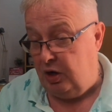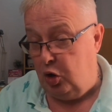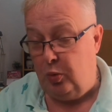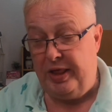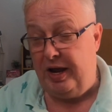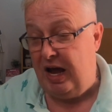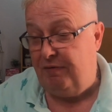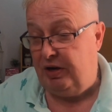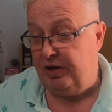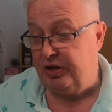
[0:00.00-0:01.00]
or they're
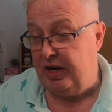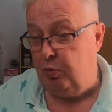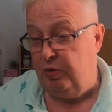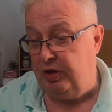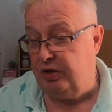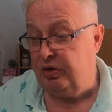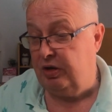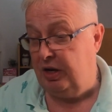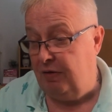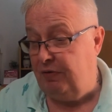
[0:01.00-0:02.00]
having a chat with
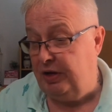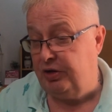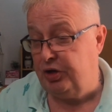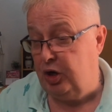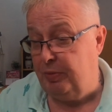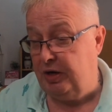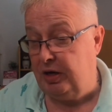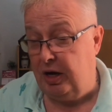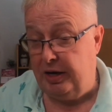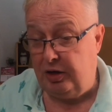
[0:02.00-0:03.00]
this lovely German
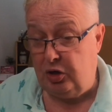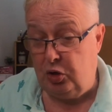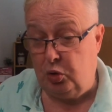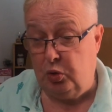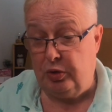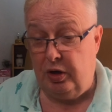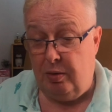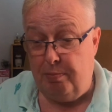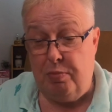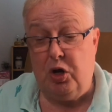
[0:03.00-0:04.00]
guy called
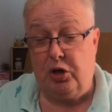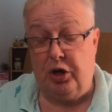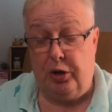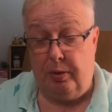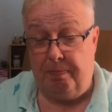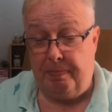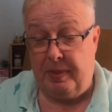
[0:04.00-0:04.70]
Mirko,